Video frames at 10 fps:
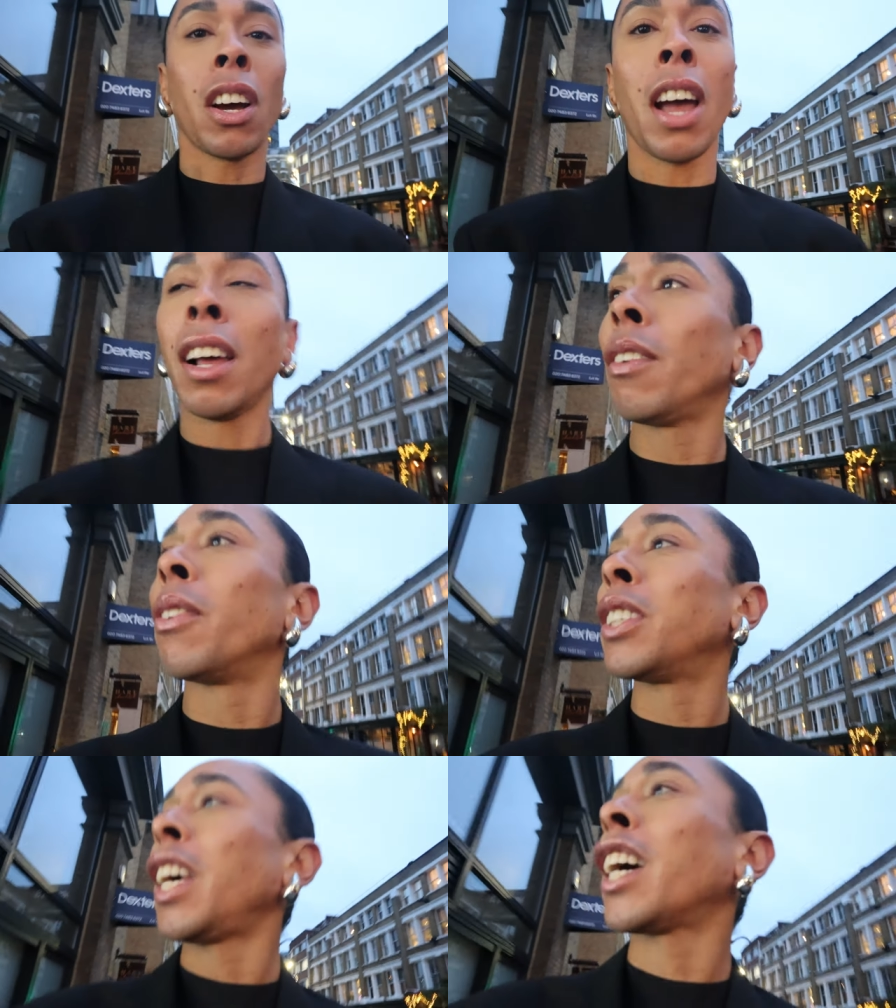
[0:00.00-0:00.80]
uh,
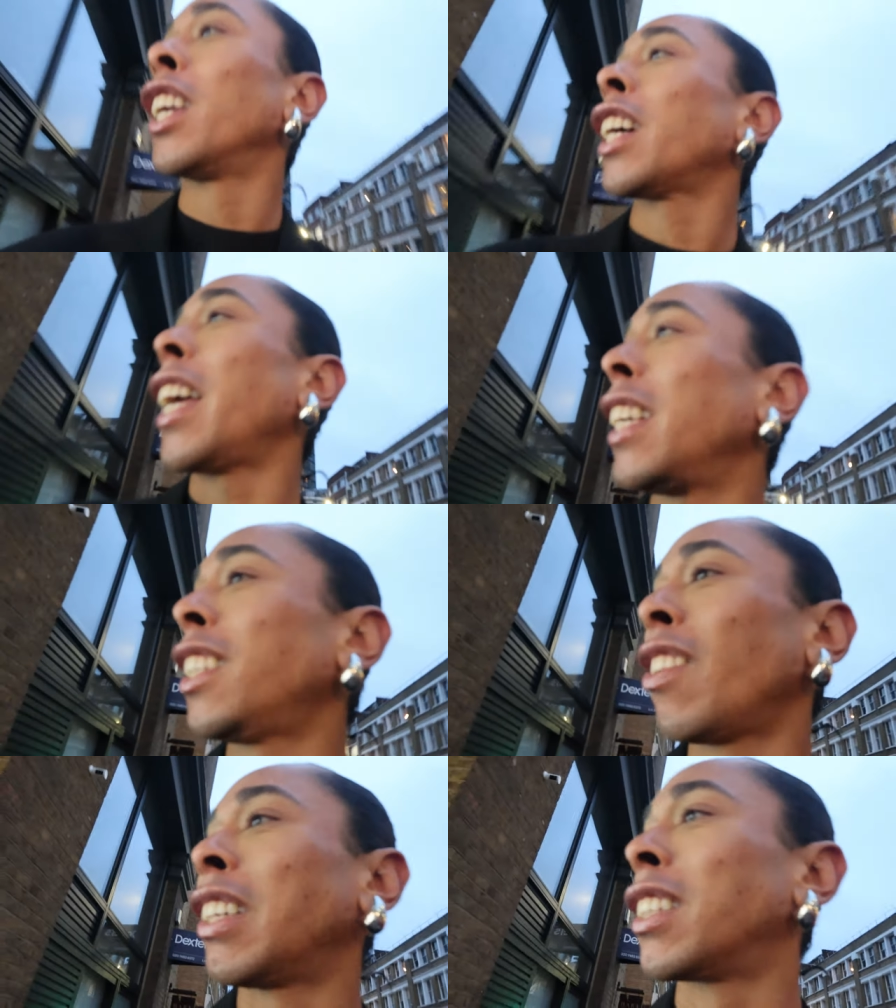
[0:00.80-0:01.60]
we'll take a look at this
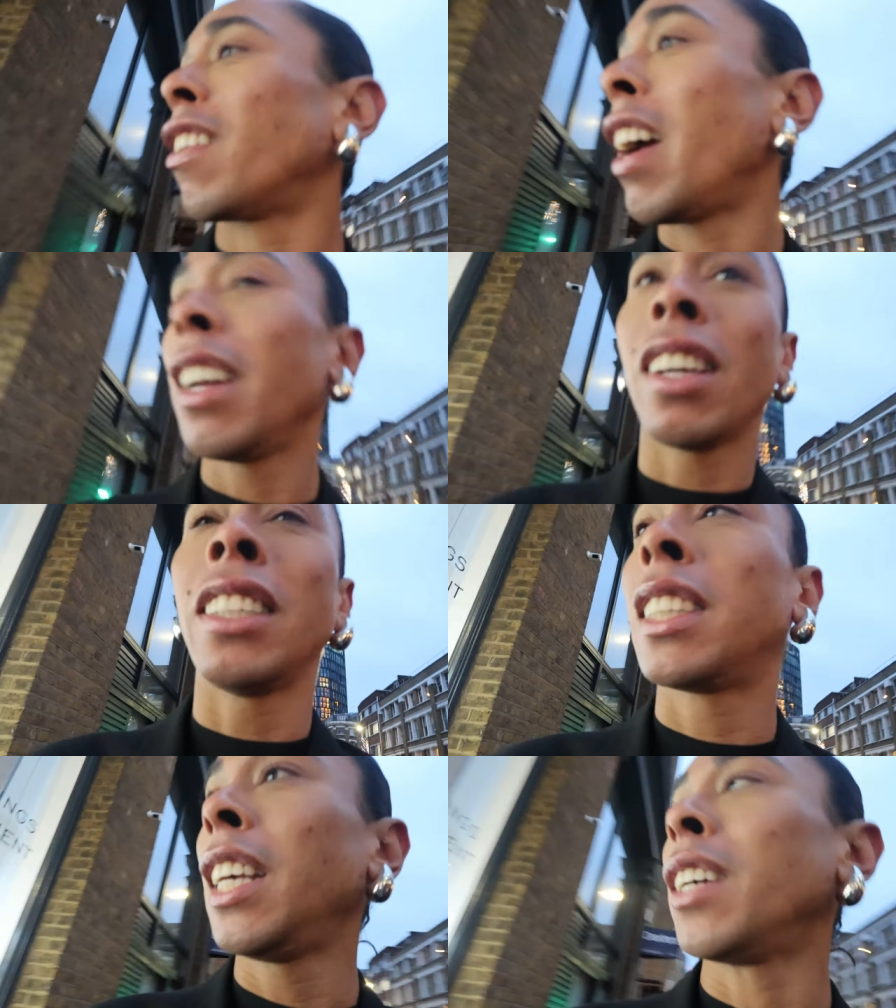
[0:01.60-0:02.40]
restaurant
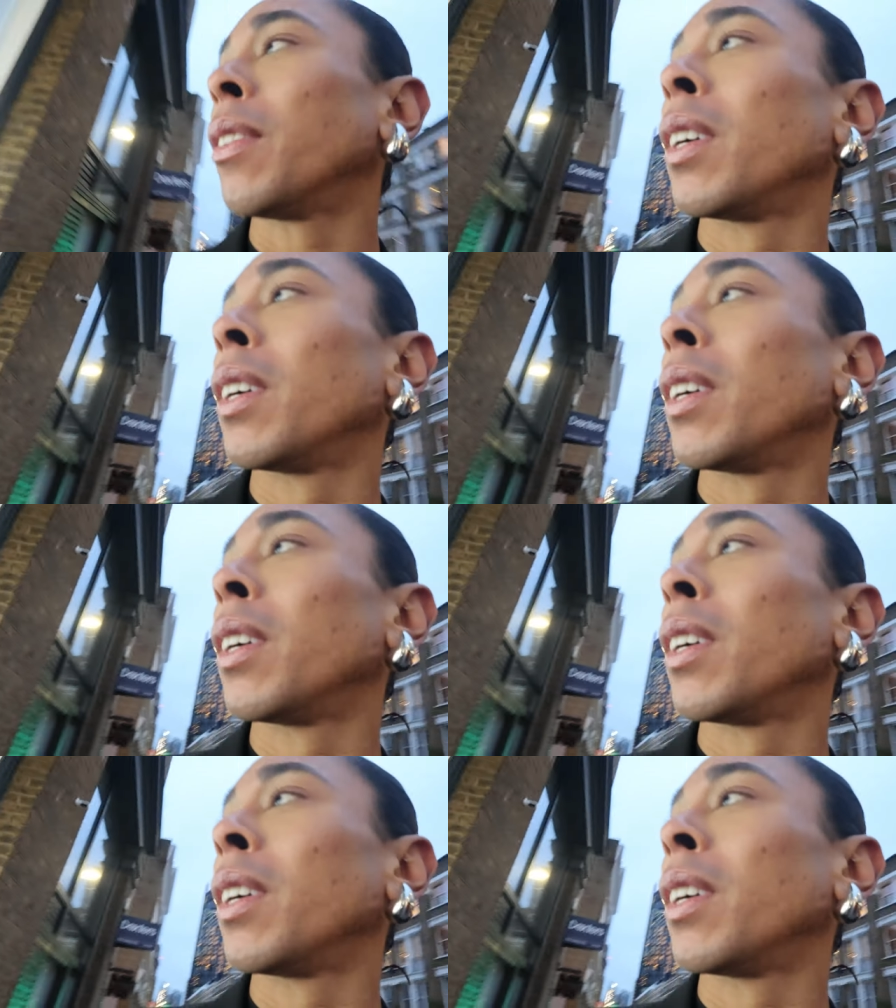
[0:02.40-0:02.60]
and see.